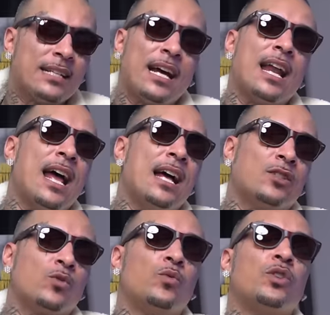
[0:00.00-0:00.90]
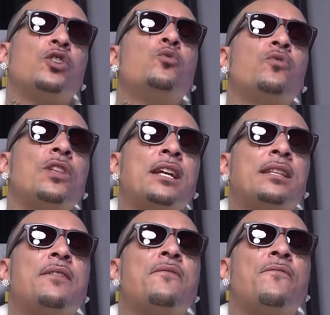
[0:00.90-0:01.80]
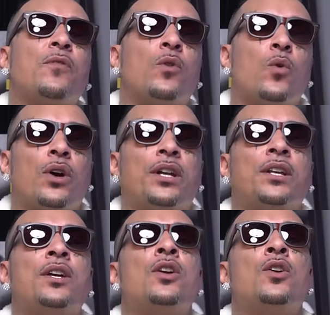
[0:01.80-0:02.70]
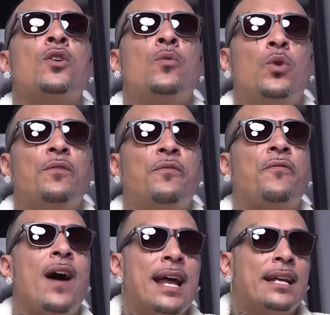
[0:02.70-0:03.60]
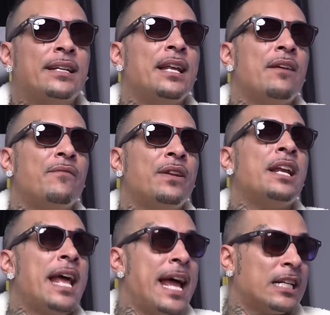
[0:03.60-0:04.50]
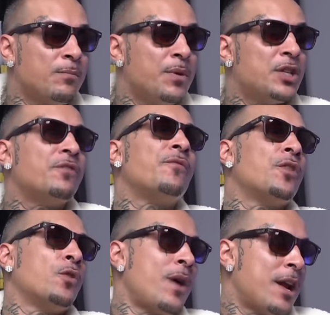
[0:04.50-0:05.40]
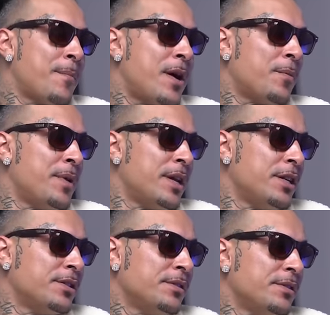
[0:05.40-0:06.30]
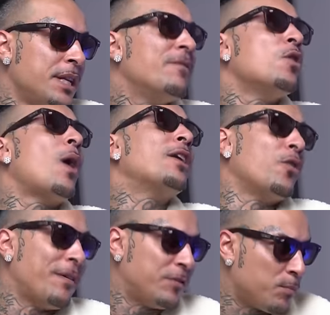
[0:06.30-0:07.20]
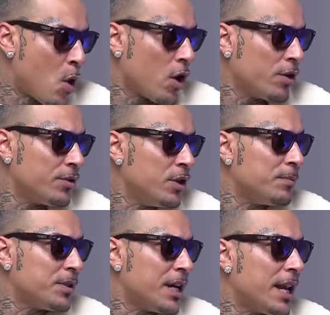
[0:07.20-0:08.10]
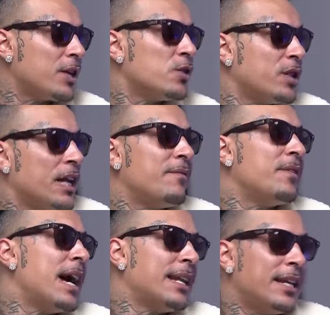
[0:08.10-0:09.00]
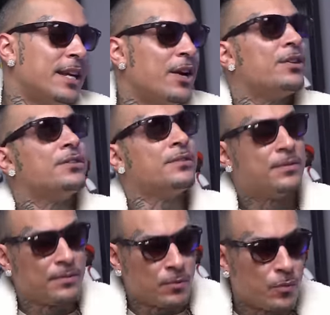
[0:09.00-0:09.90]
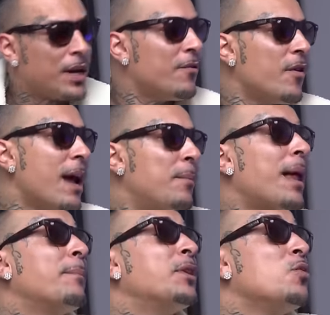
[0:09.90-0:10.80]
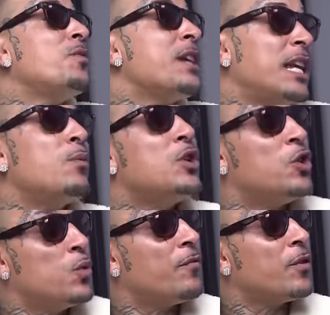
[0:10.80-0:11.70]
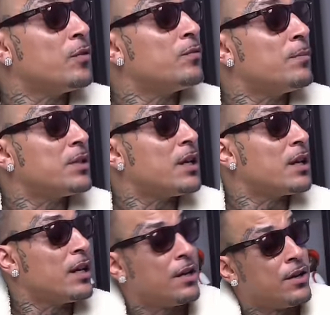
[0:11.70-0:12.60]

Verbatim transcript: I gotta ask this one. Do you think that Floyd would fight Devin in an exhibition for the right amount of money? Even though I know they've sparred, you know what I'm saying? Like you said, they've gotten in there. I mean, whatever happened. Like, but do you think listen, he would do it for, you know what I'm saying, get in there?